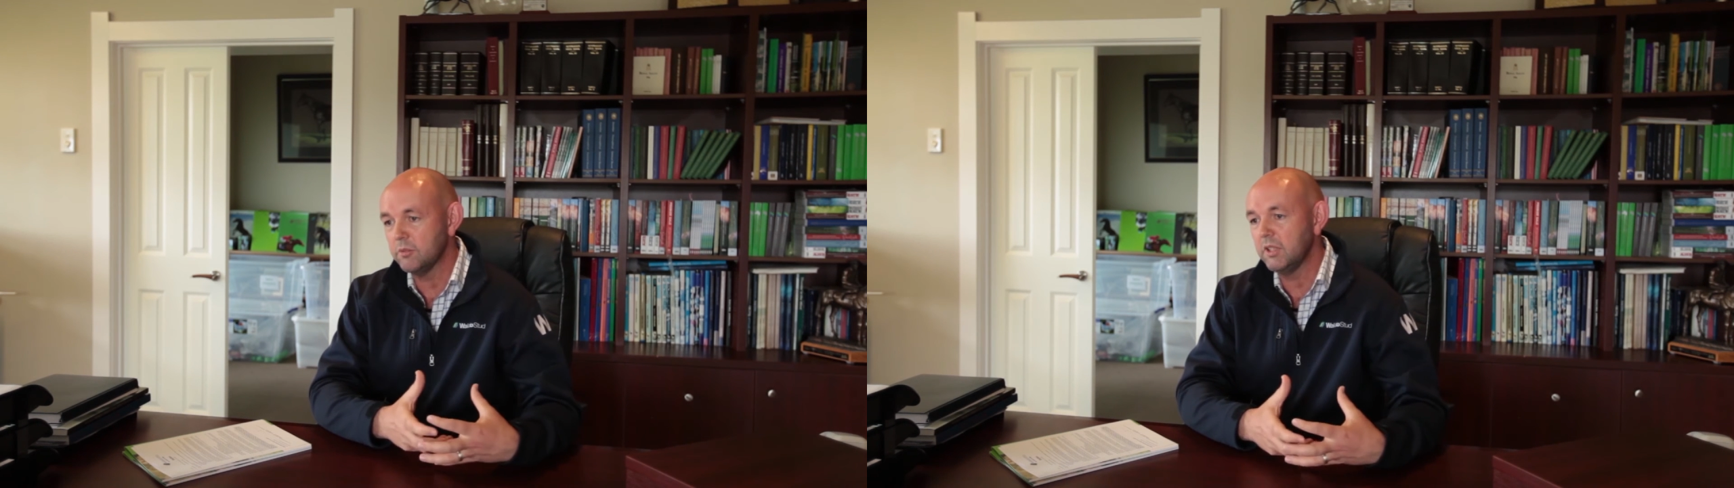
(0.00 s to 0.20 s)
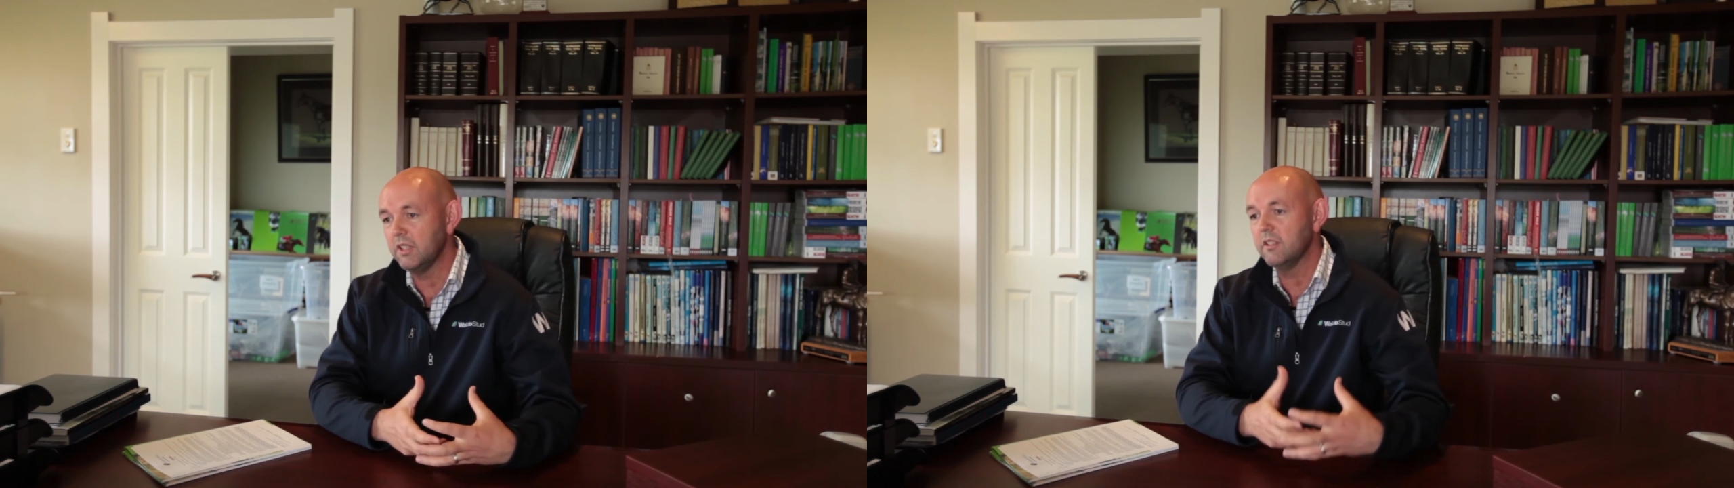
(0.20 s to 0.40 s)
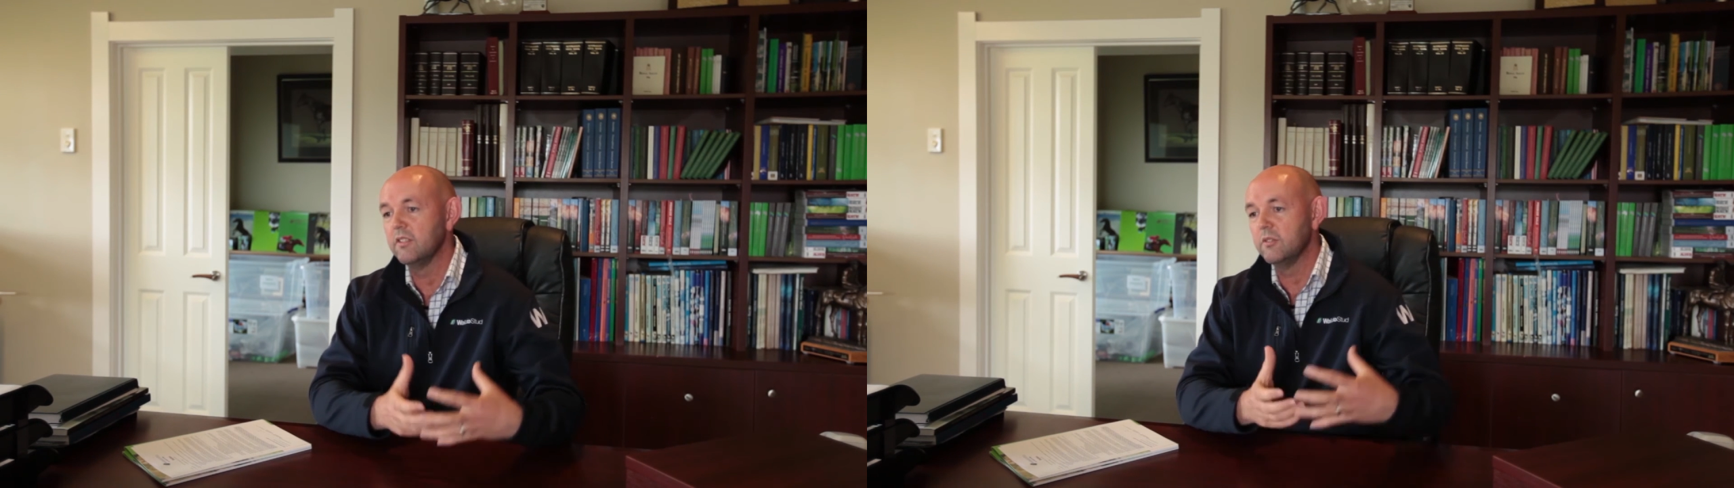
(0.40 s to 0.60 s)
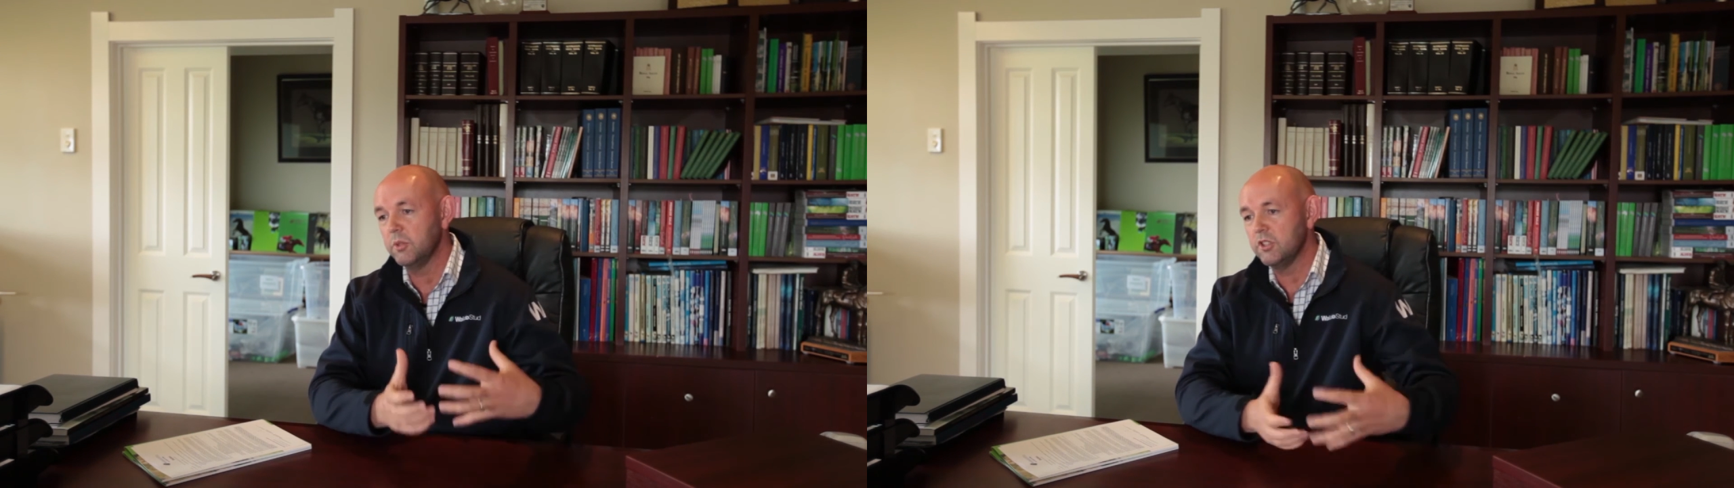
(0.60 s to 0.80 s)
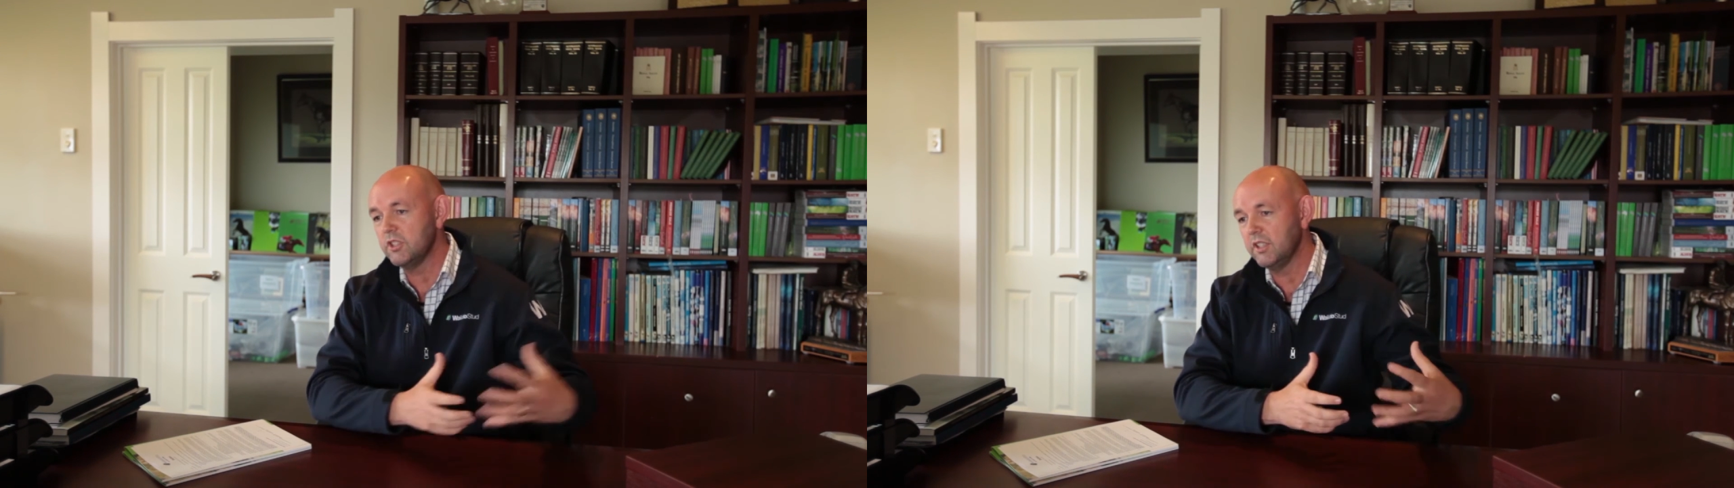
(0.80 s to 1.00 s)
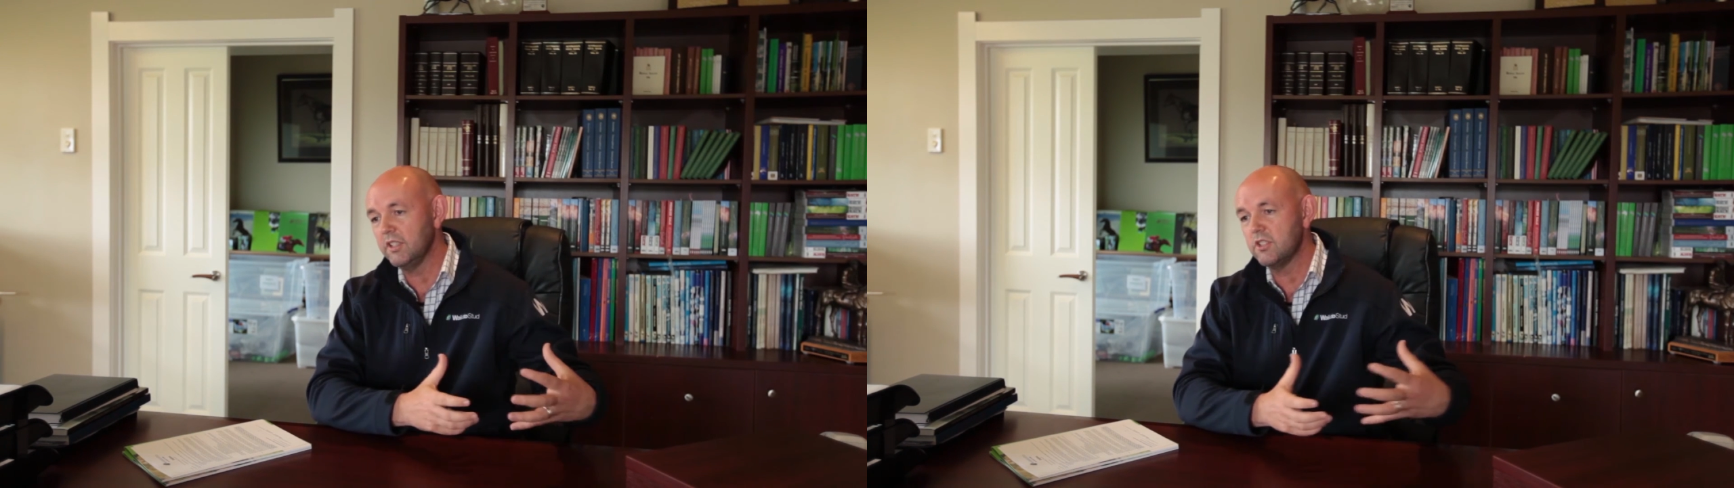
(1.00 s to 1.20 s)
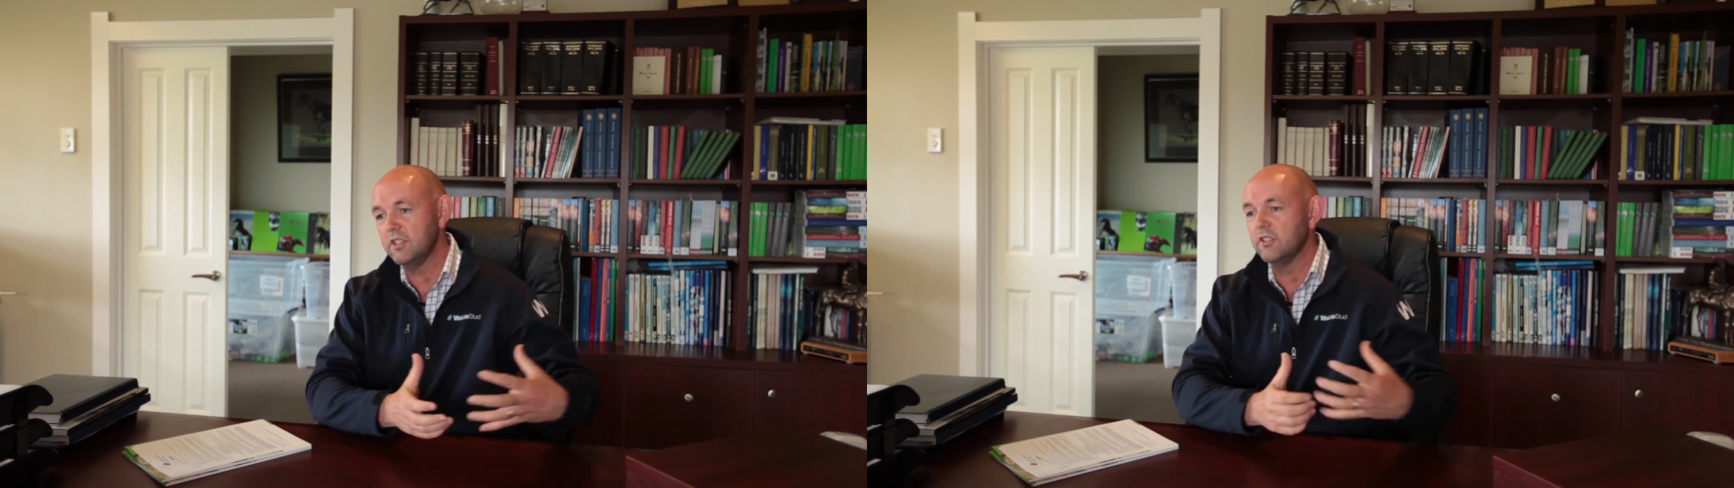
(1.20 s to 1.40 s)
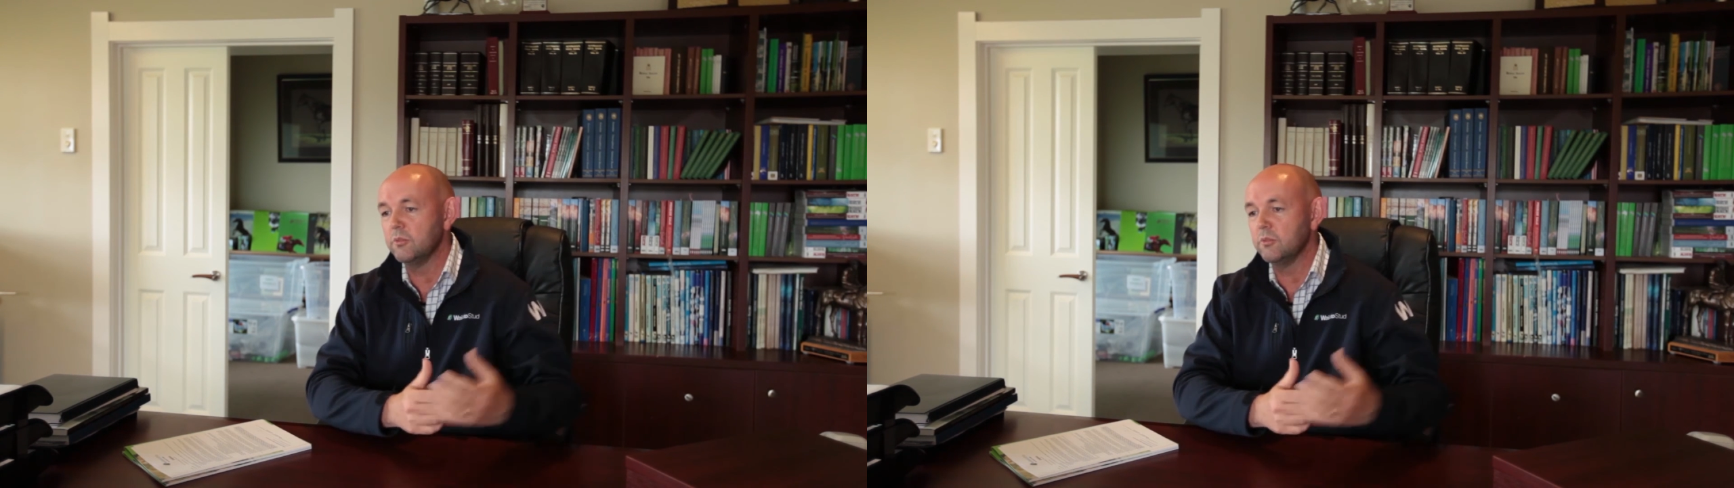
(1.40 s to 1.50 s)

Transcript: mare when she gets here,